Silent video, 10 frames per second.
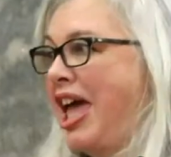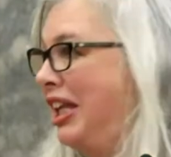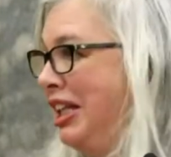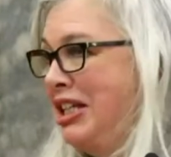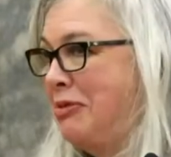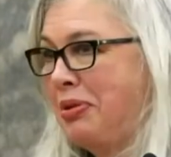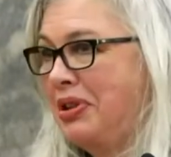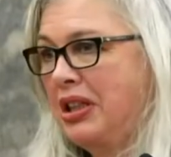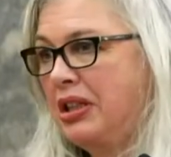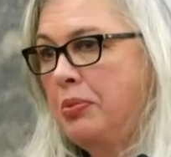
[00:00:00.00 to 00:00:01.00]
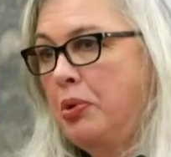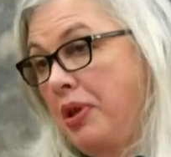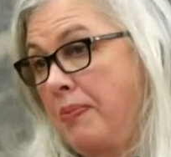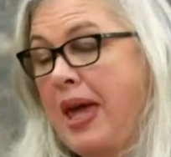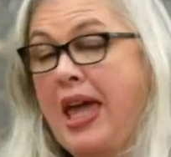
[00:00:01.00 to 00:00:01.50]
and less predictable
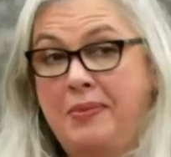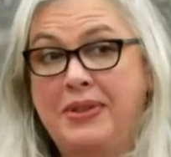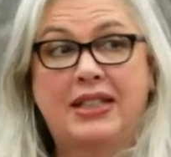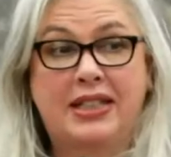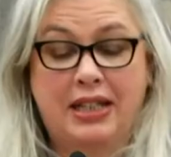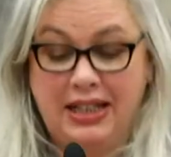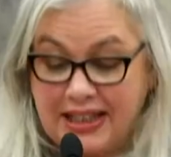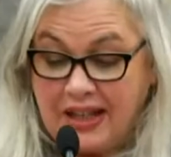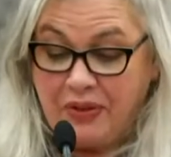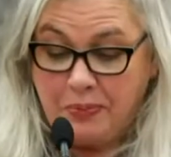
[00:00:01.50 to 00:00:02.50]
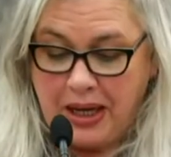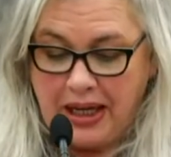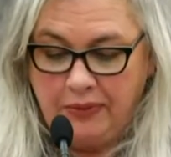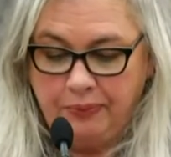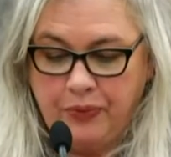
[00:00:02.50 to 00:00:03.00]
than perhaps it's ever
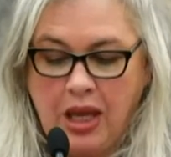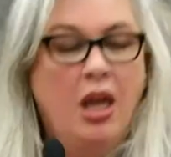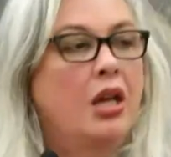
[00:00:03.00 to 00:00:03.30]
been.